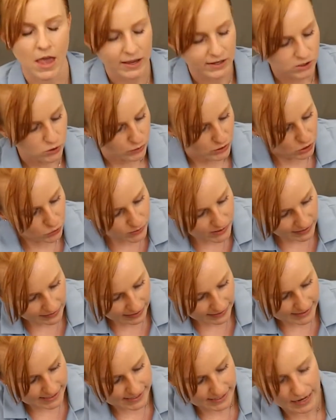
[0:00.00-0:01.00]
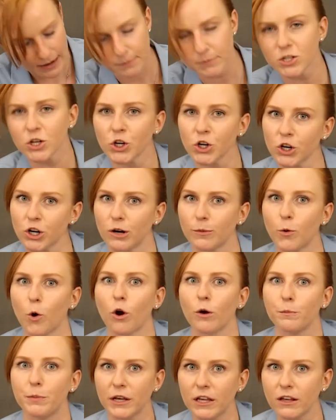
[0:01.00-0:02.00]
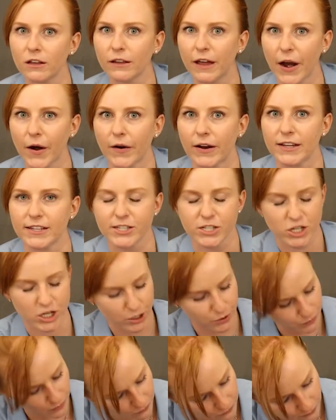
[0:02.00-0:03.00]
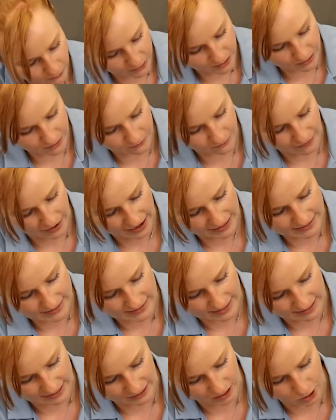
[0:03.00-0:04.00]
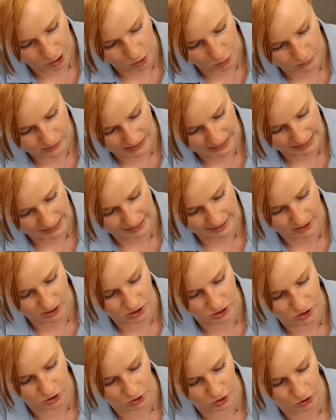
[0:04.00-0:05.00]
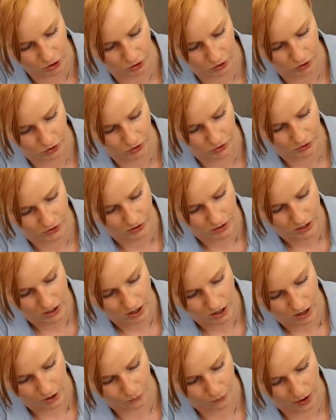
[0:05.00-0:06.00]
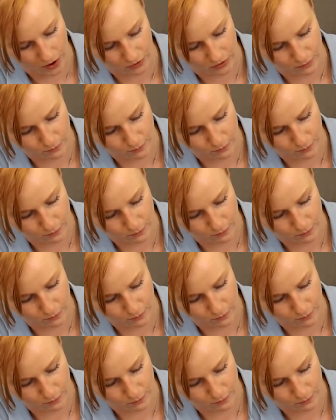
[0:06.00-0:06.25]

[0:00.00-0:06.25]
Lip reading: So it's using that same term, orbicularis, to refer to the fact that it goes in a circle around